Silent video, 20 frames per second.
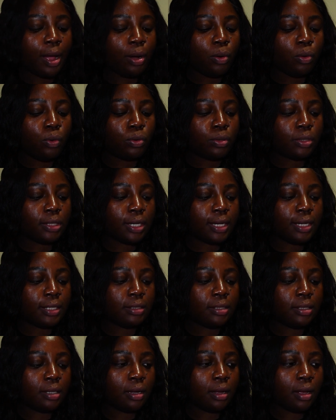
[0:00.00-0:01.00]

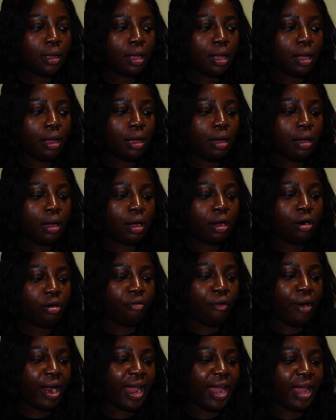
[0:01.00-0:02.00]
ordered
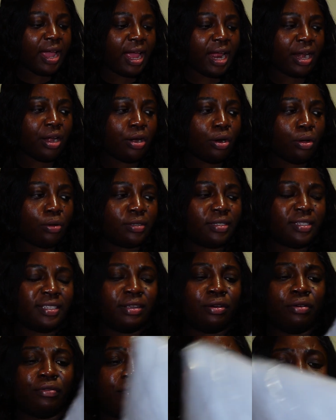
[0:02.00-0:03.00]
grey and not
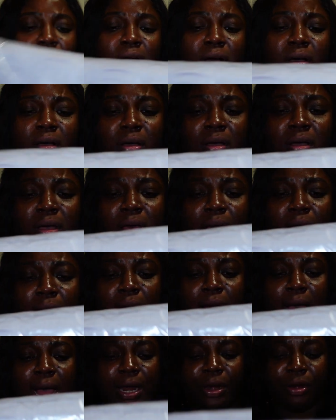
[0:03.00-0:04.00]
silver.
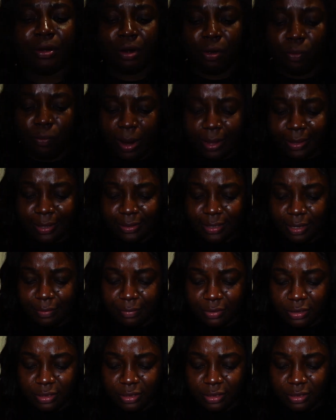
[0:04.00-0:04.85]
I don't know why they sent me